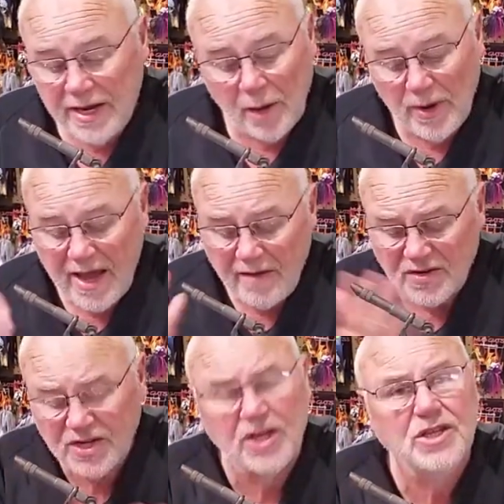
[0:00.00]
Now we have
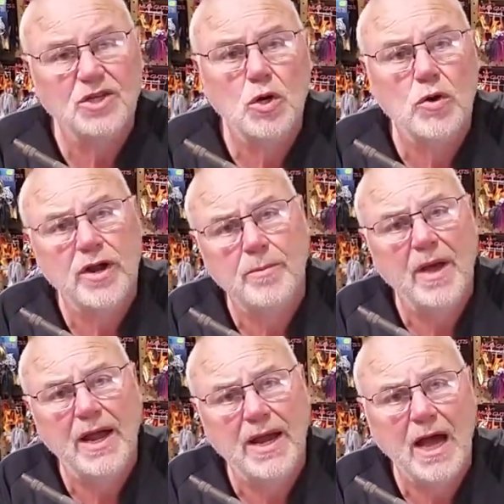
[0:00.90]
skirts already
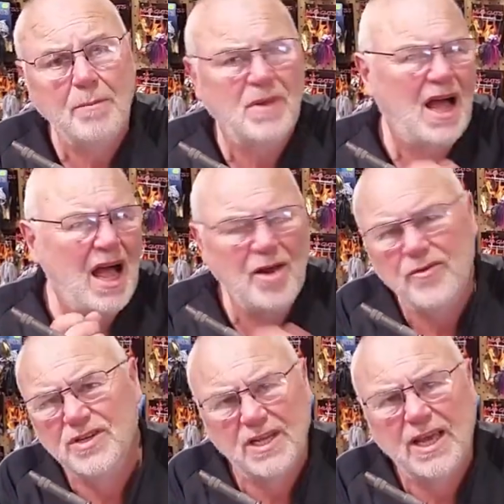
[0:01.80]
made up,
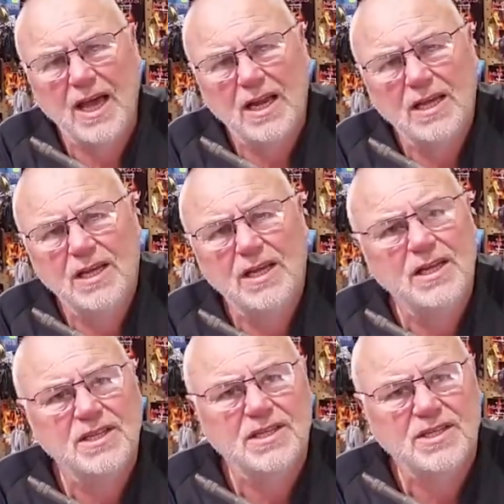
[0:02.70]
hundreds of
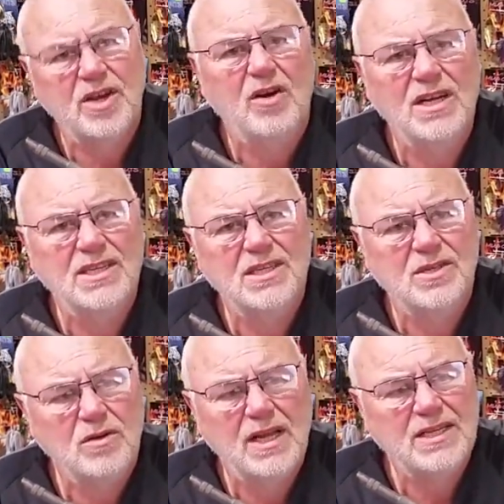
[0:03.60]
colours,
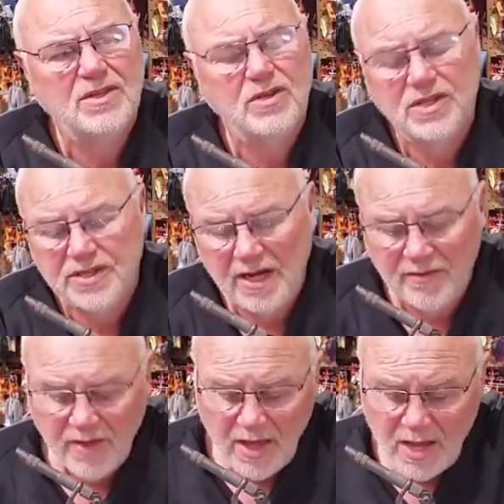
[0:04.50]
sizes, all that sort of
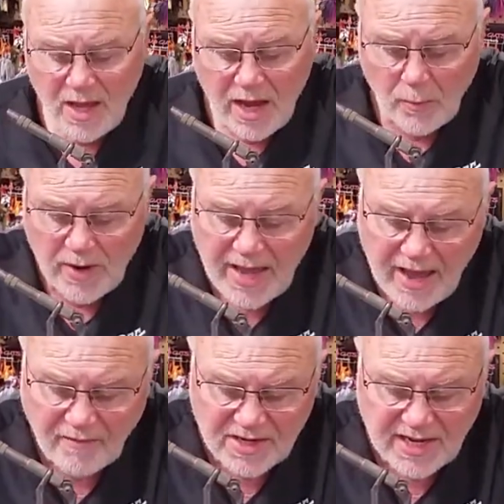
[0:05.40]
stuff. And we
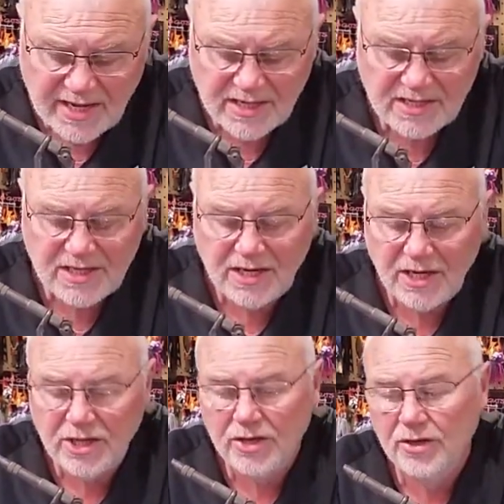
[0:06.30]
have a tendency
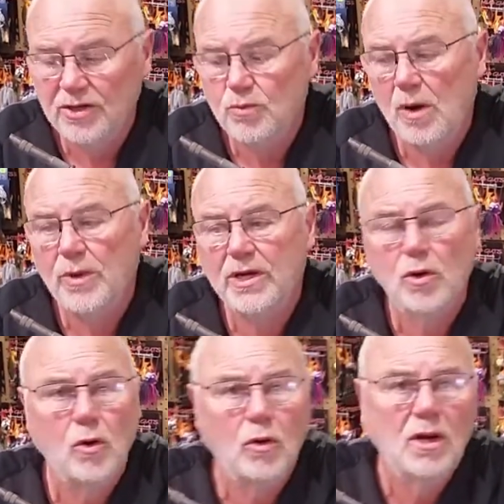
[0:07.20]
to use what we
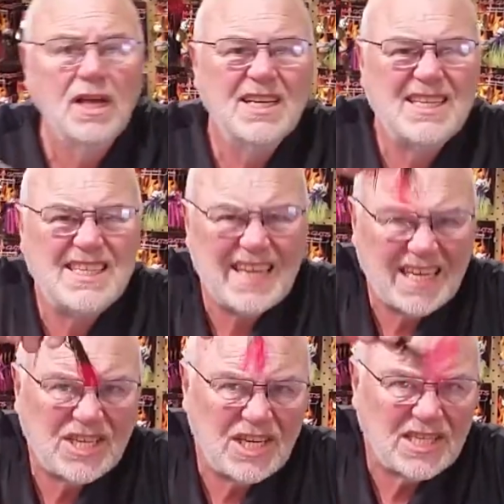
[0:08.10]
call
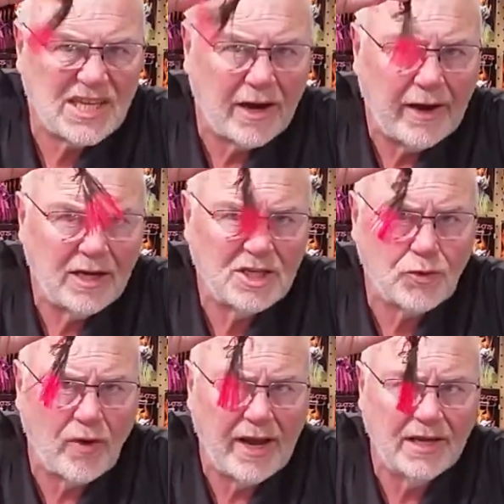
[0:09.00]
60
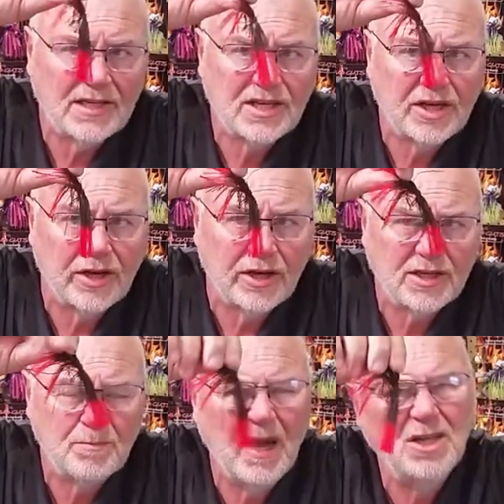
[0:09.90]
strand
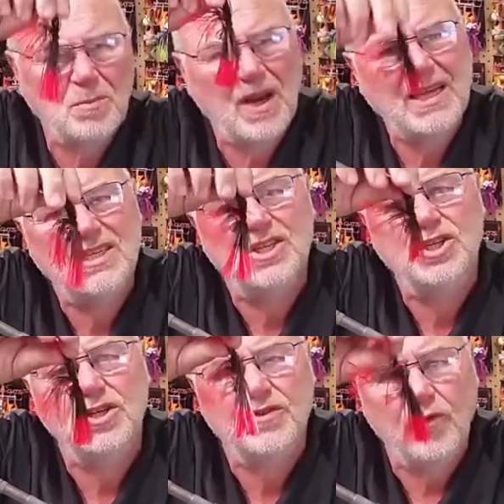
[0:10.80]
skirts. Most places
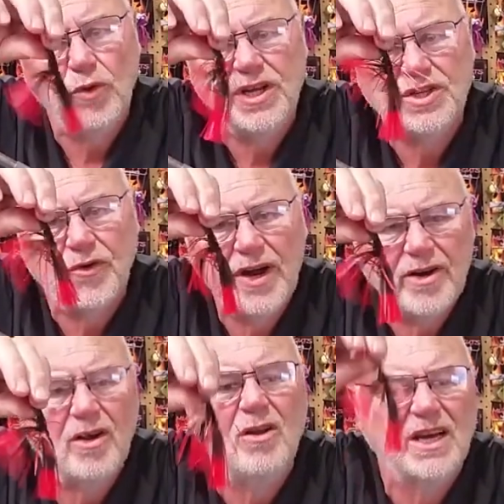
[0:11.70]
use 40
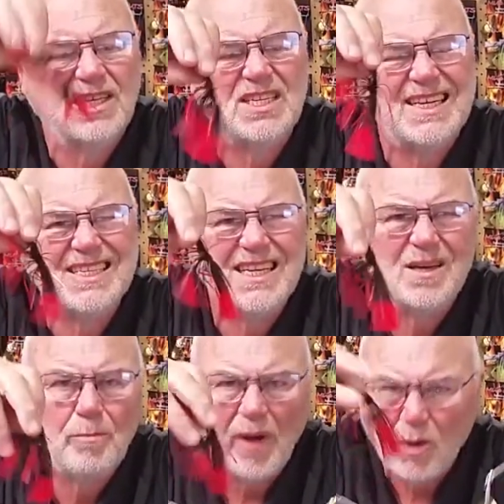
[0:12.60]
strand. I like 60.
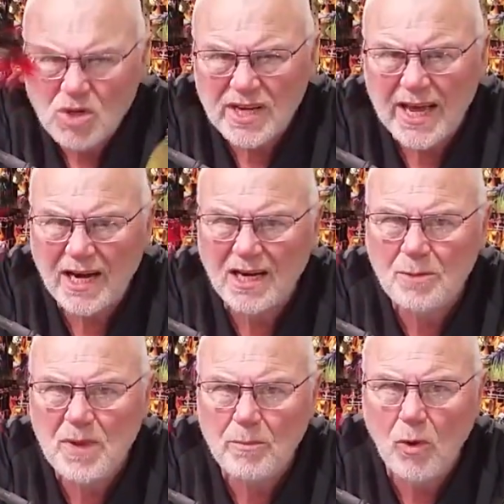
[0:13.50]
It bulks out a
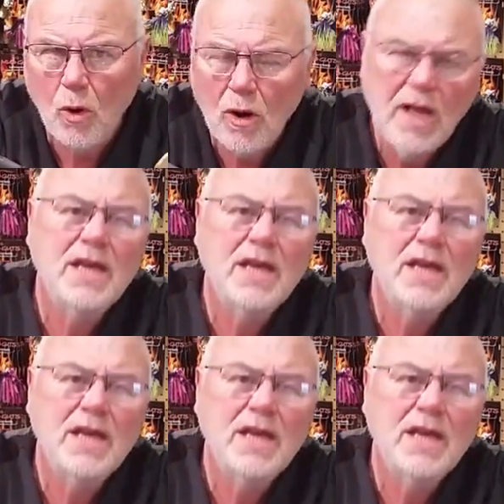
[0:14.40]
little bit more,